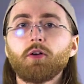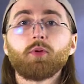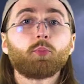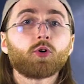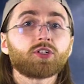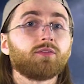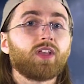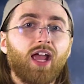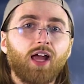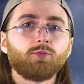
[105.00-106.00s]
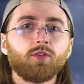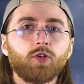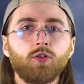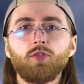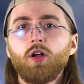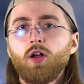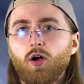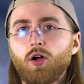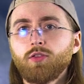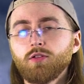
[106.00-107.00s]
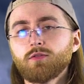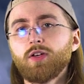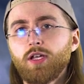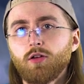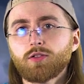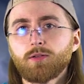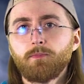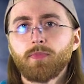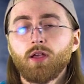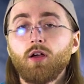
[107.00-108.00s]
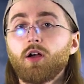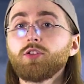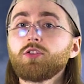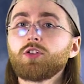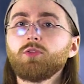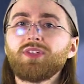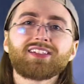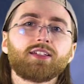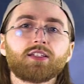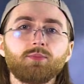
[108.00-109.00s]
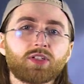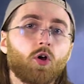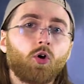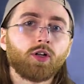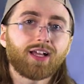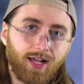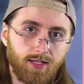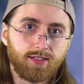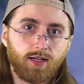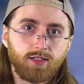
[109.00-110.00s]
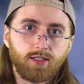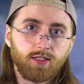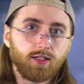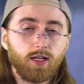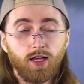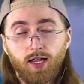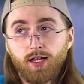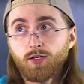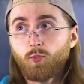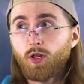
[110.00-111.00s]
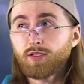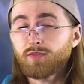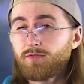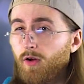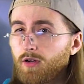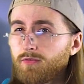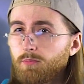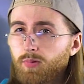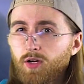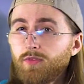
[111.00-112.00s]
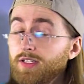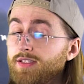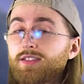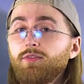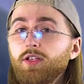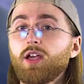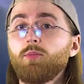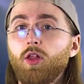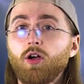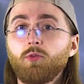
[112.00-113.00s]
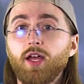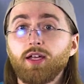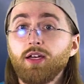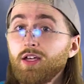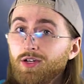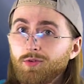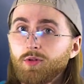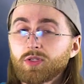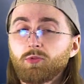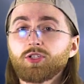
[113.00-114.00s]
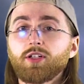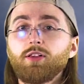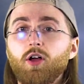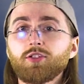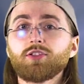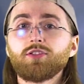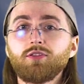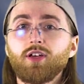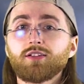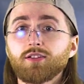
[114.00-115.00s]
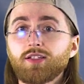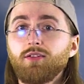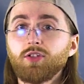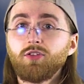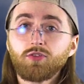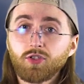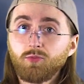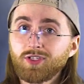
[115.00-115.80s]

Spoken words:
up a portion of the ad revenue on those videos. On YouTube, this system is called Content ID. And while it's far from perfect, it's definitely come a long way. When it was originally launched in 2007, YouTube